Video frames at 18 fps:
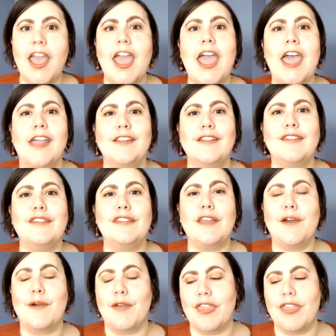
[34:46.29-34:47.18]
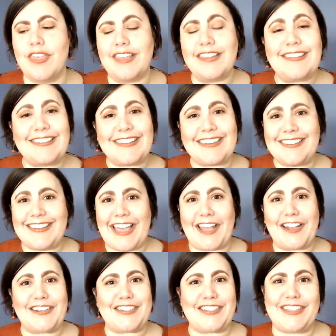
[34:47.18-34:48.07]
And so this is
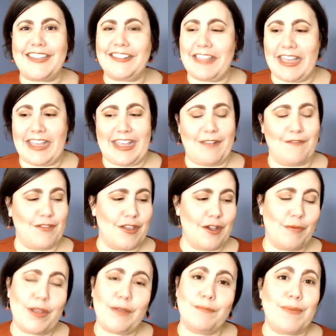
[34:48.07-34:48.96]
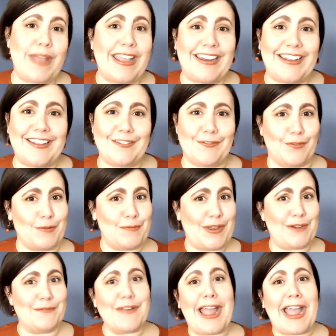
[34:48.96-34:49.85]
actually like, even though we made it for
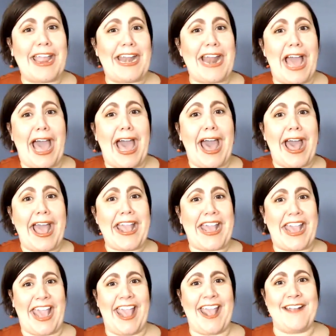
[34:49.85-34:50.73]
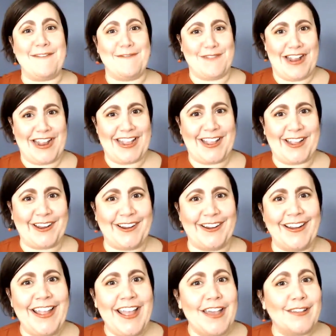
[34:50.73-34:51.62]
me to write, I can't write
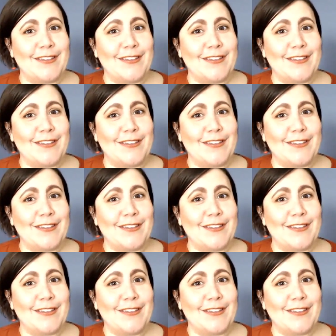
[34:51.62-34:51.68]
here.